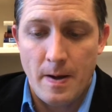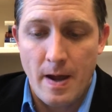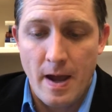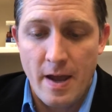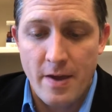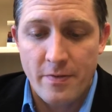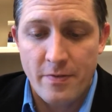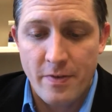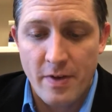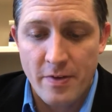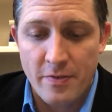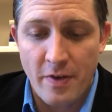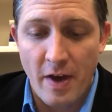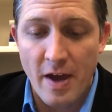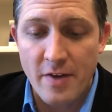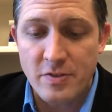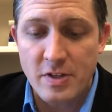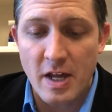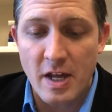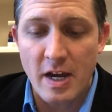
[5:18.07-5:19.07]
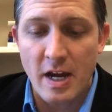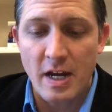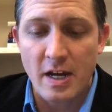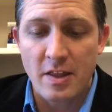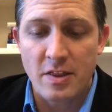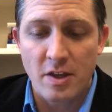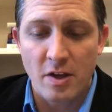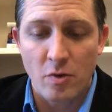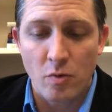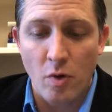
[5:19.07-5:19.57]
If I've done
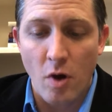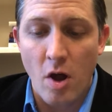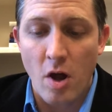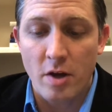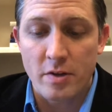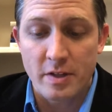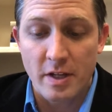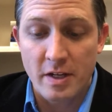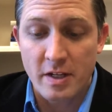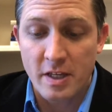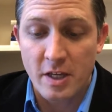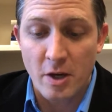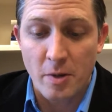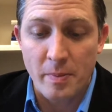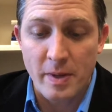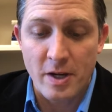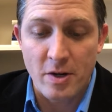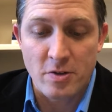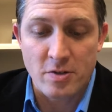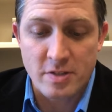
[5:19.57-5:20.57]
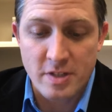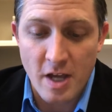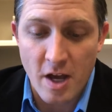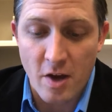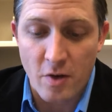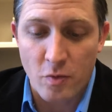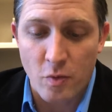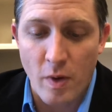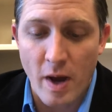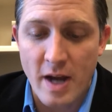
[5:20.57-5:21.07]
anything wrong, then kill me
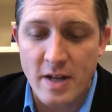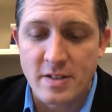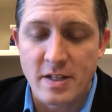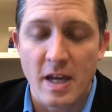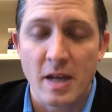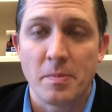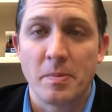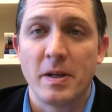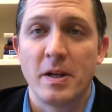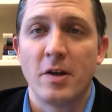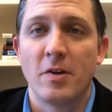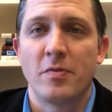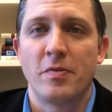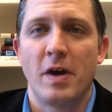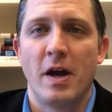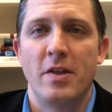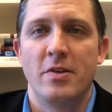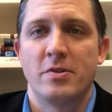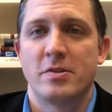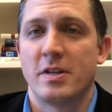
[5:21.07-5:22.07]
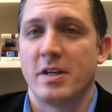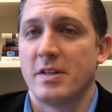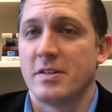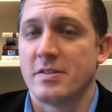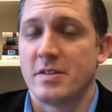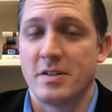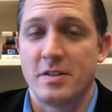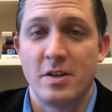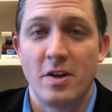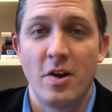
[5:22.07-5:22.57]
yourself. Why take me to your fathers? He
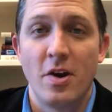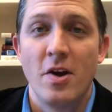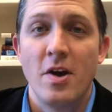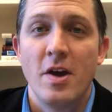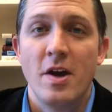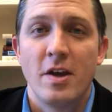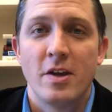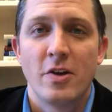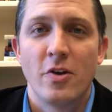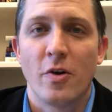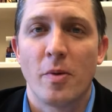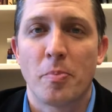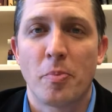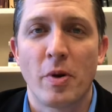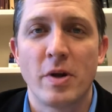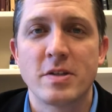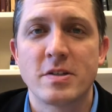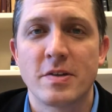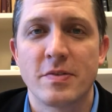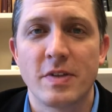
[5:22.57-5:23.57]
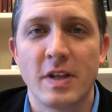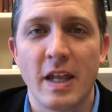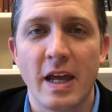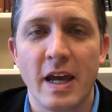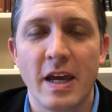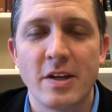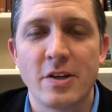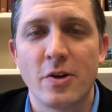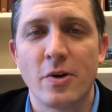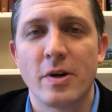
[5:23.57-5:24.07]
said, you know, you're a prince of the
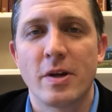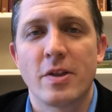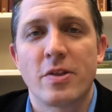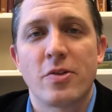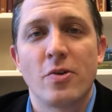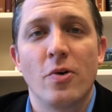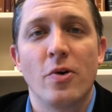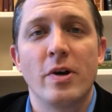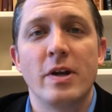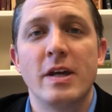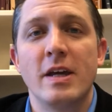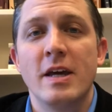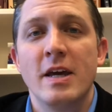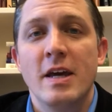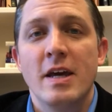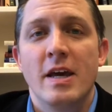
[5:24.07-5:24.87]
land. You're an authority.